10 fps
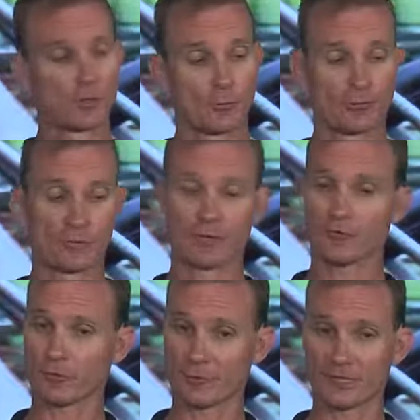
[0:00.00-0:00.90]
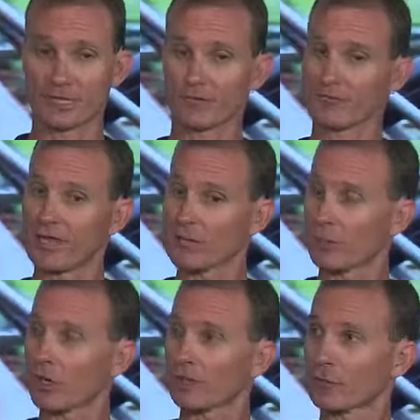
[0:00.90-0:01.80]
We even offer them in like a flat
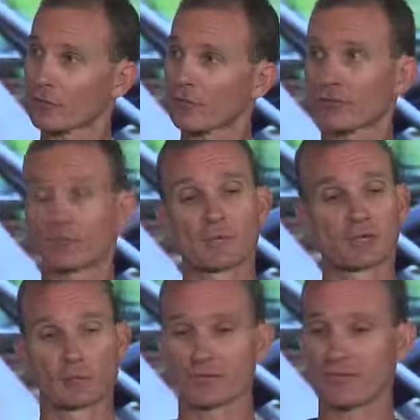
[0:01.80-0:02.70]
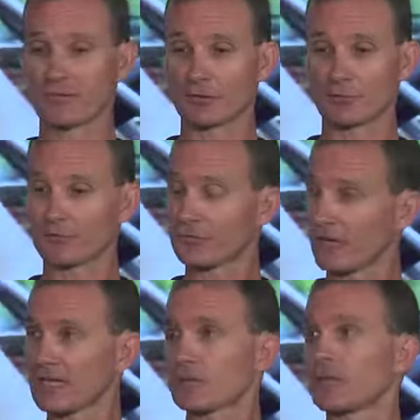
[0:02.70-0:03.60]
bar version if somebody just wants to have a
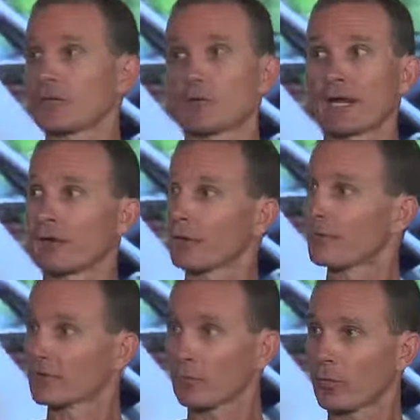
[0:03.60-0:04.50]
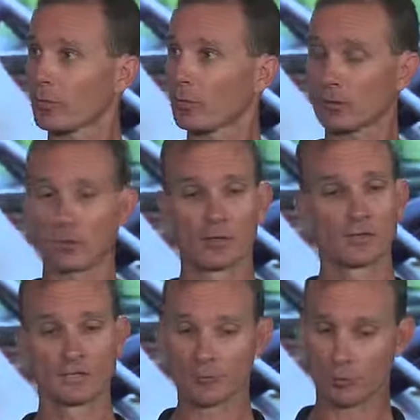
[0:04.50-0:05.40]
Litespeed ride on the Riverwalk
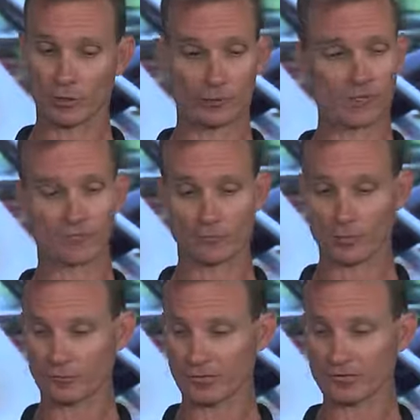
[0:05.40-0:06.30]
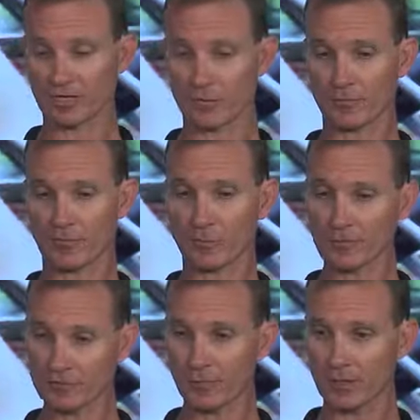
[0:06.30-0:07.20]
get more aggressive, go up to these higher
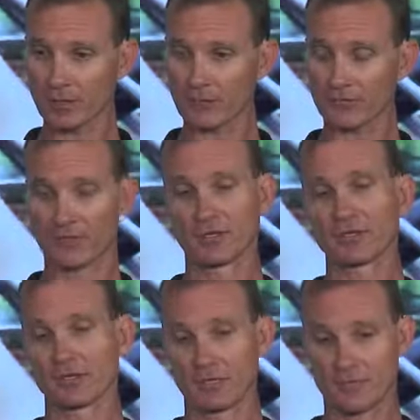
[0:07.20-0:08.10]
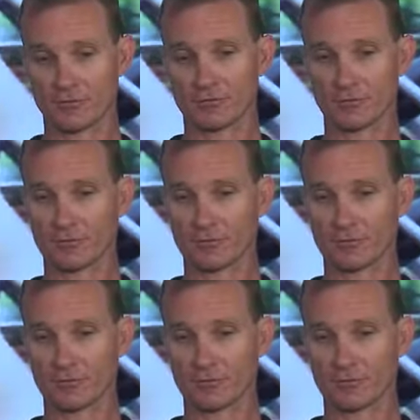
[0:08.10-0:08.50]
performance bikes. And then obviously we've